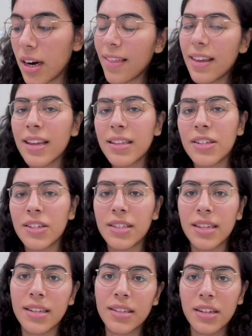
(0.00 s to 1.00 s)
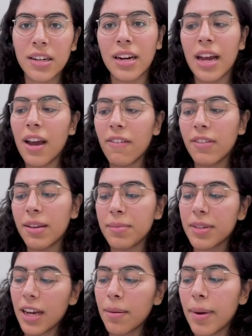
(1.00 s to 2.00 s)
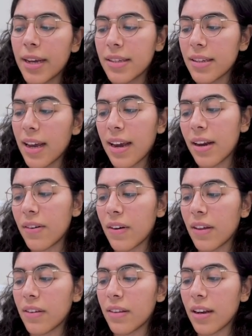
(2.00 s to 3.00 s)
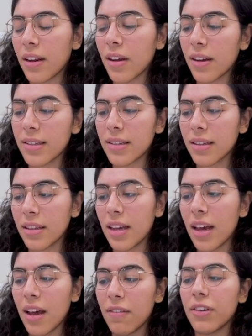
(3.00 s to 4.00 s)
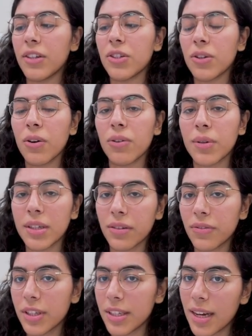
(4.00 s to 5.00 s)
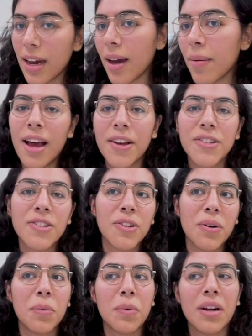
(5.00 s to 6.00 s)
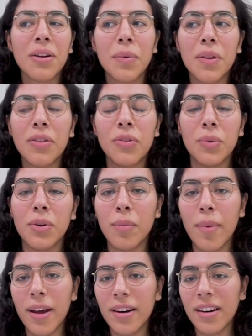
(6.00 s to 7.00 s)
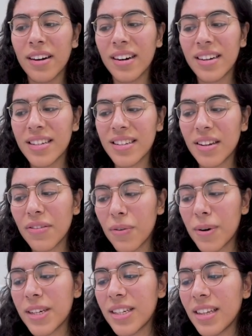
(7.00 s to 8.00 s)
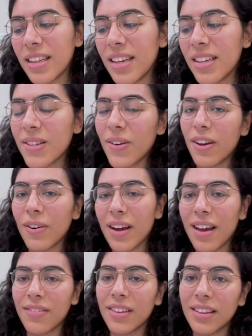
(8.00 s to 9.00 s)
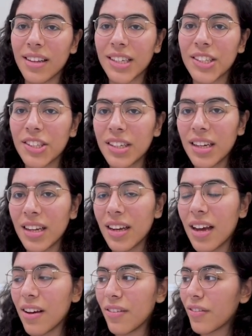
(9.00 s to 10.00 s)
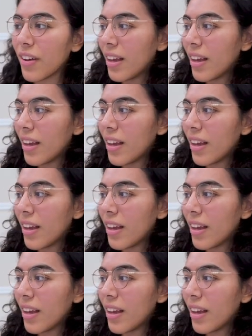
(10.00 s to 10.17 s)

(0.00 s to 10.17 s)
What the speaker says: I think it's just easier to have them side by side rather than constantly having to go to a different tab. I also don't work with dual monitors, unfortunately, so I don't have the luxury of